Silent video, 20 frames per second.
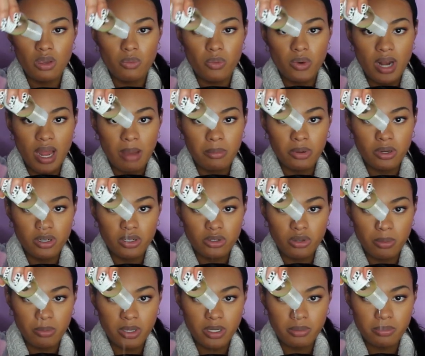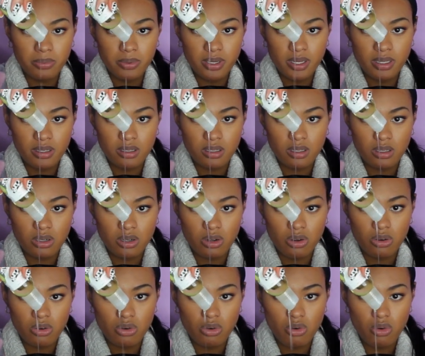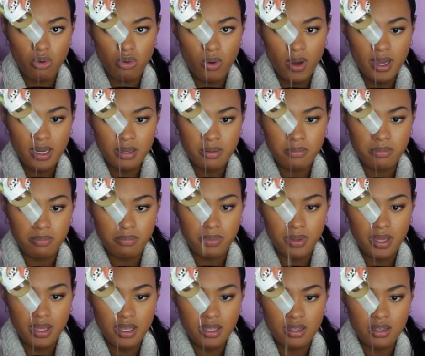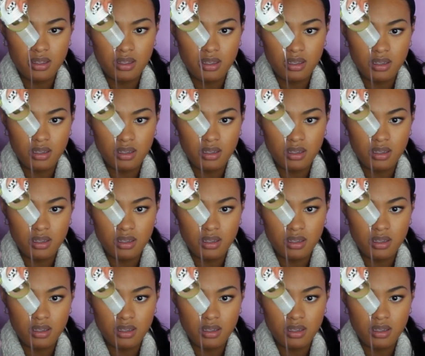What I'm going to do, I'm going to put quite a bit,